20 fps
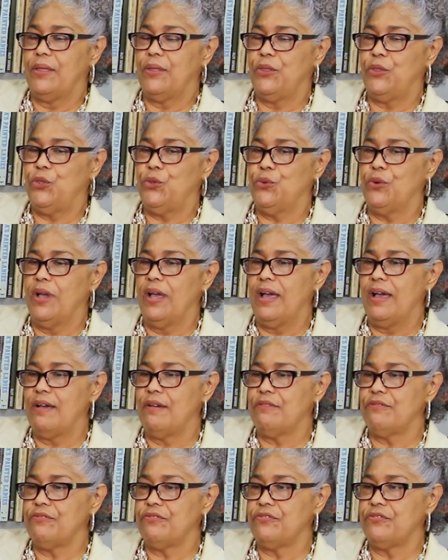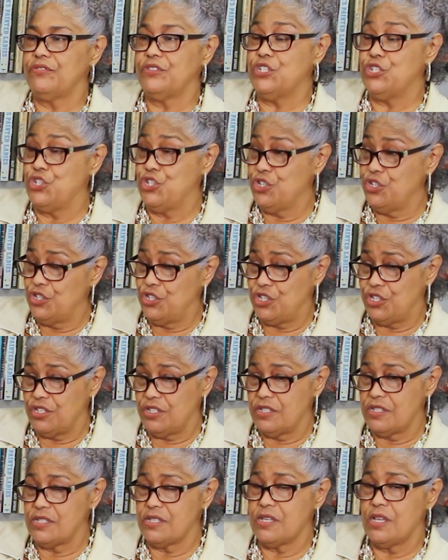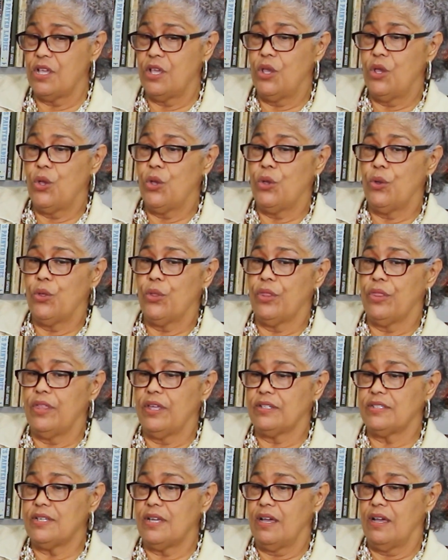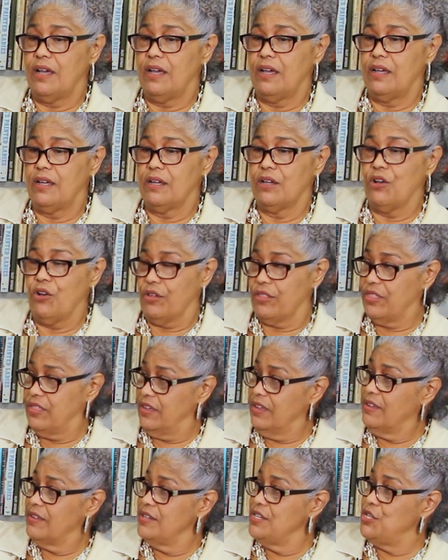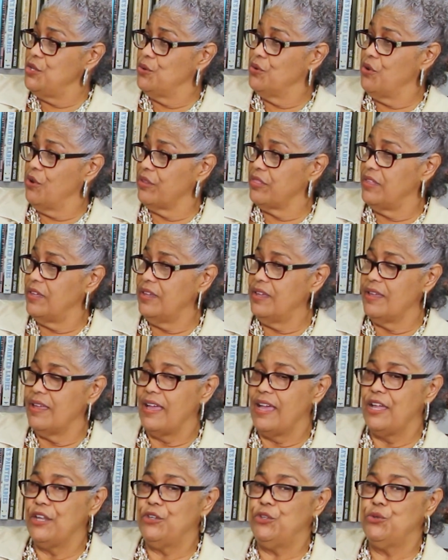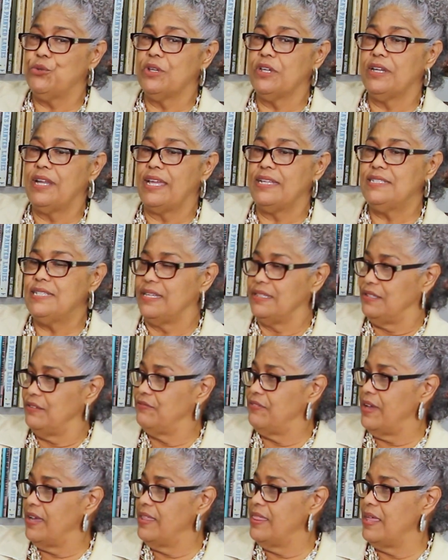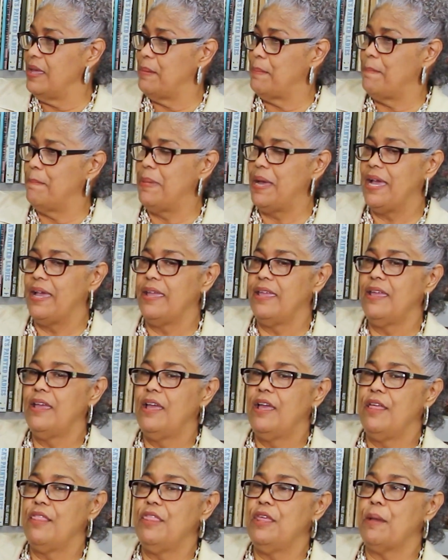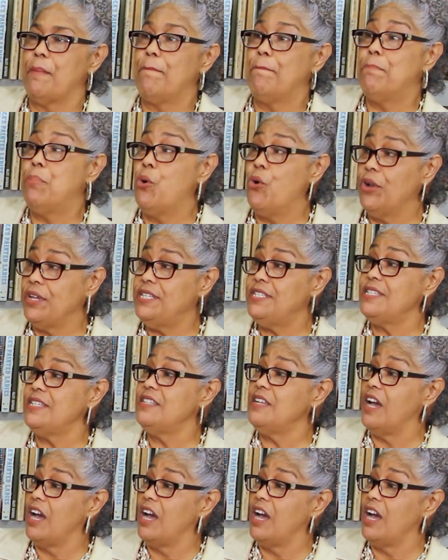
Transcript: You have the churches that are Gothic, neo-Gothic, and you can identify them by their pointed